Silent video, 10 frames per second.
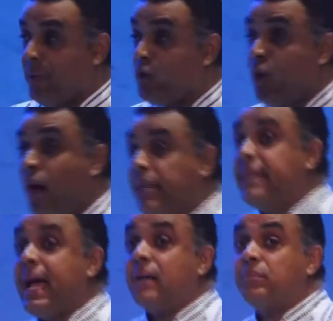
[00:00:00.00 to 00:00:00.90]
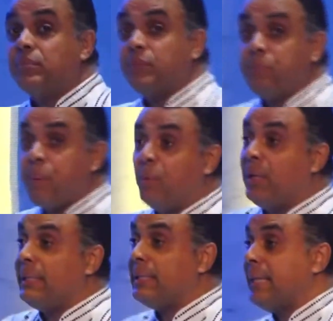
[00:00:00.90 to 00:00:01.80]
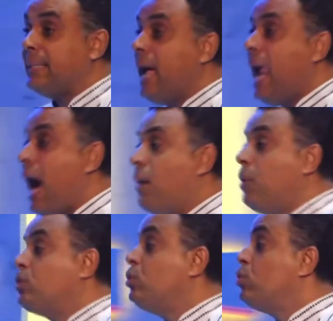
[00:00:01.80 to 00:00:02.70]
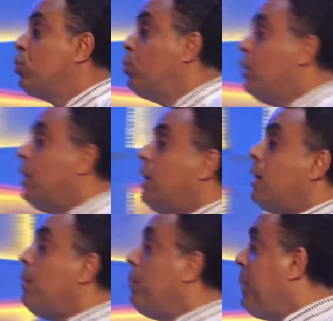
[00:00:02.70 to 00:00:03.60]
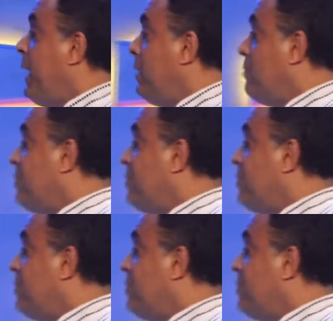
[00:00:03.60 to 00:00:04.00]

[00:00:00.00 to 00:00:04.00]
So all the young people in the church, I want you to be